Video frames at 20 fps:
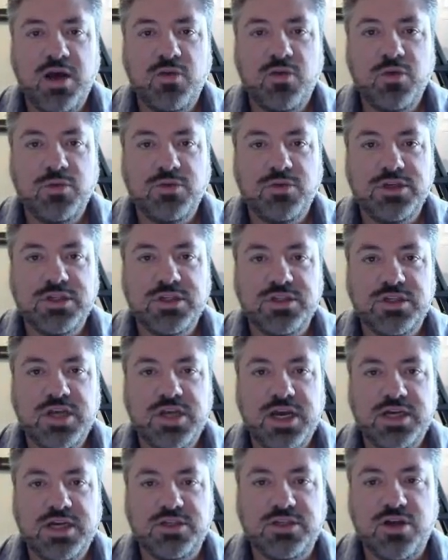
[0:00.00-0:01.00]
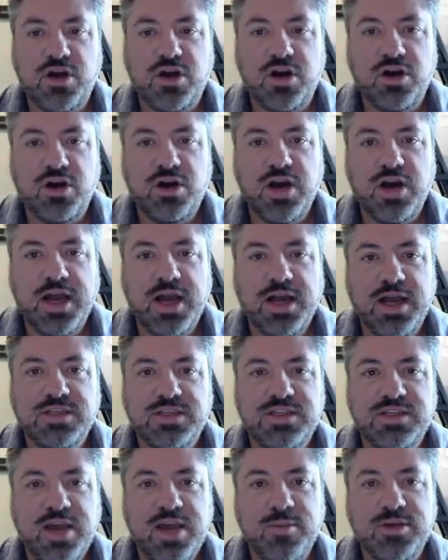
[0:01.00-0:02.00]
we will discuss our
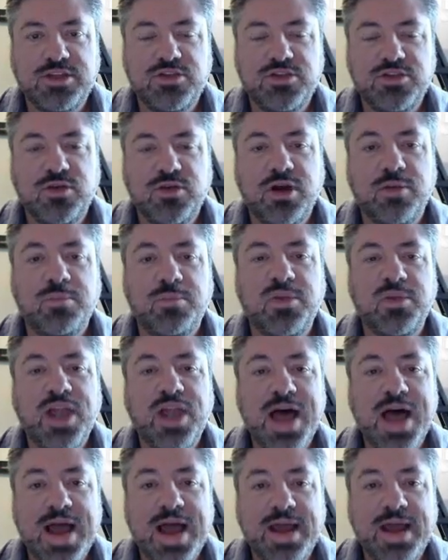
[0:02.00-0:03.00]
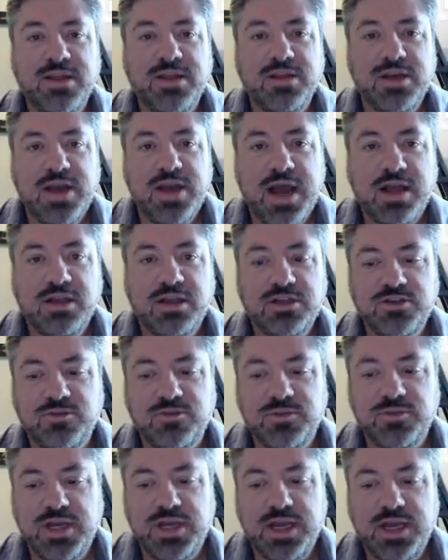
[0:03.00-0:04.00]
assignment to apply the knowledge
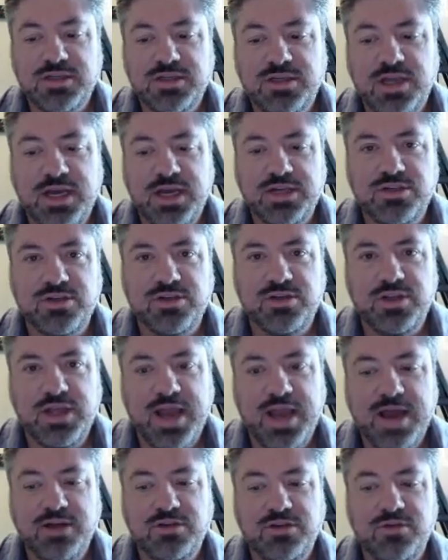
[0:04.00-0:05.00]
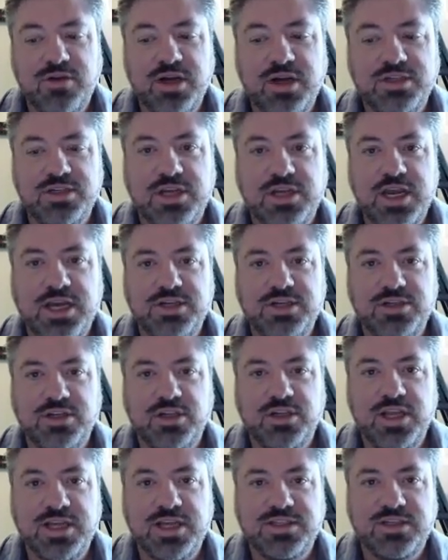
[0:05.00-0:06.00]
from today's lecture, the outdoor education
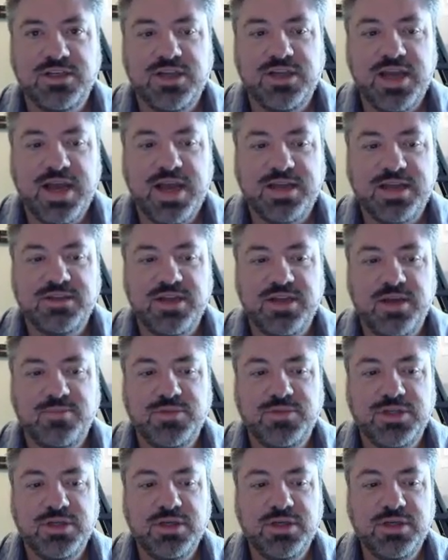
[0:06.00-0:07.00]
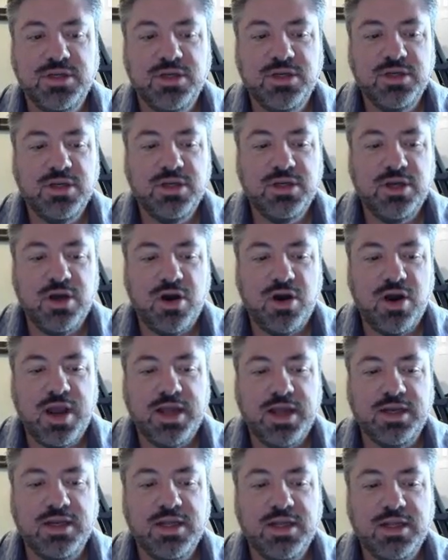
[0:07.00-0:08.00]
lesson concept. All
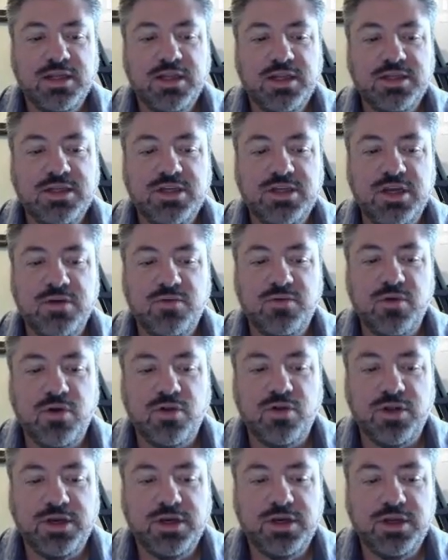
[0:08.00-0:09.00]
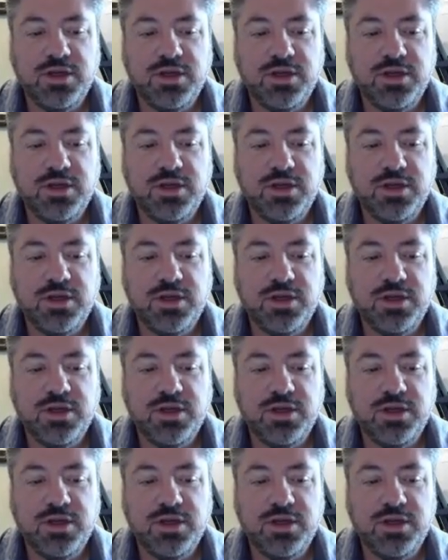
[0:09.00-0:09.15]
right, let's get rolling.